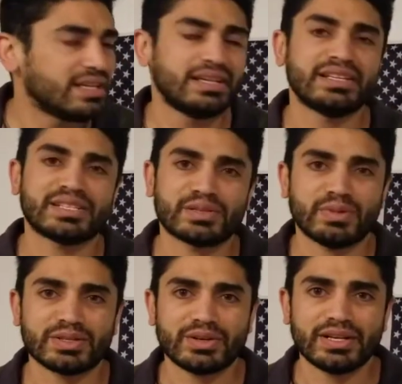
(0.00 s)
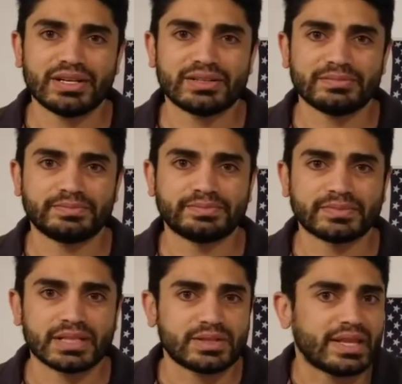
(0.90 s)
6 months or a year.
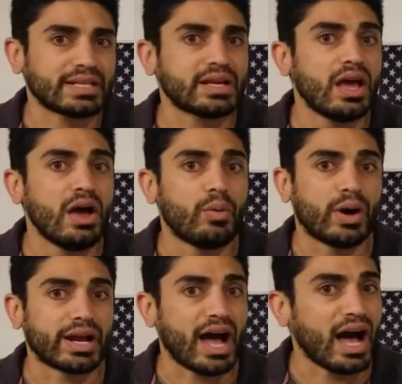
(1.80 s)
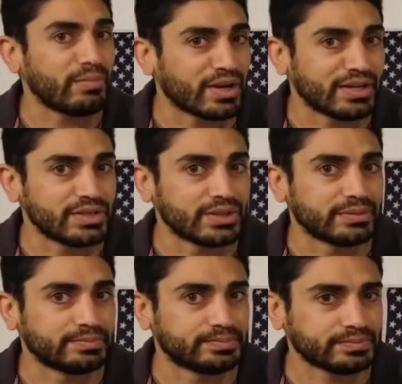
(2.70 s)
So that's what I'm going to do.
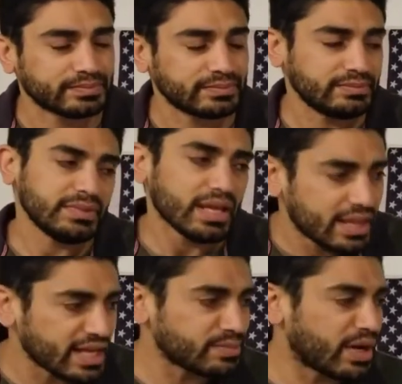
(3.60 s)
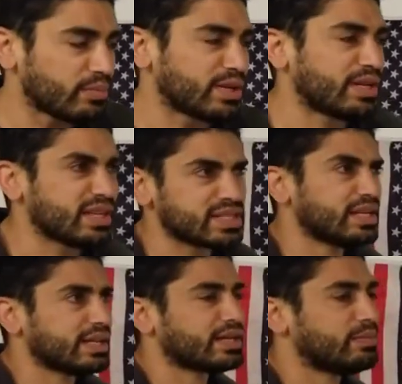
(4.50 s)
That's my opinion. There's
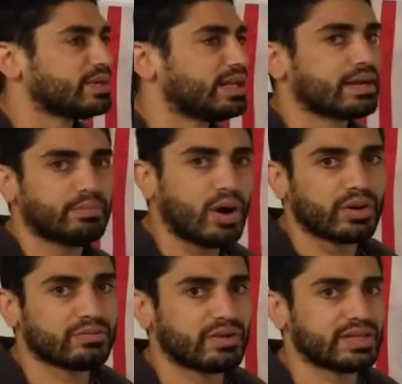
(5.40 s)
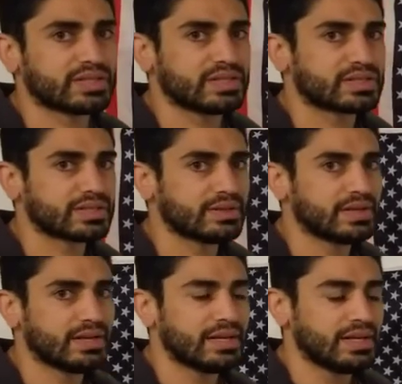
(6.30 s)
another company like Boeing, for instance.
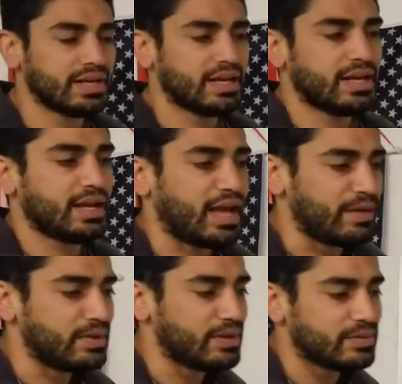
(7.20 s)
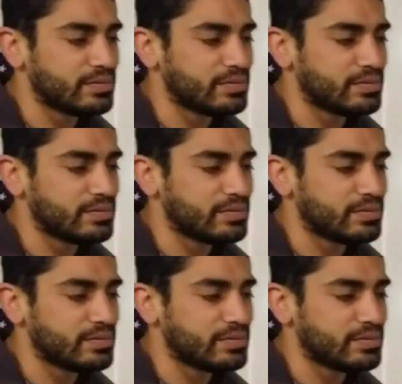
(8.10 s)
I mean,